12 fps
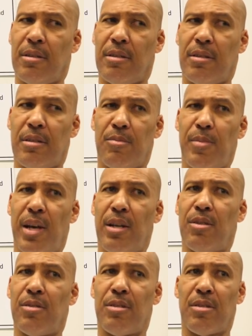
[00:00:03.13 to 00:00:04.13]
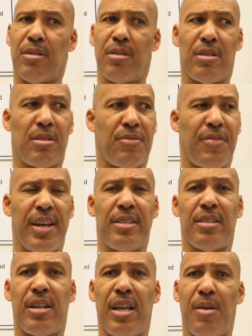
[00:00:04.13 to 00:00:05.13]
Because Melo is the face
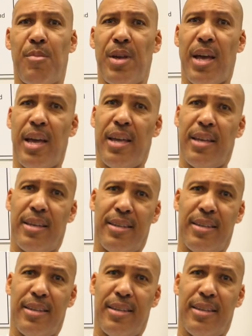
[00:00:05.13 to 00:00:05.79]
of the NBA.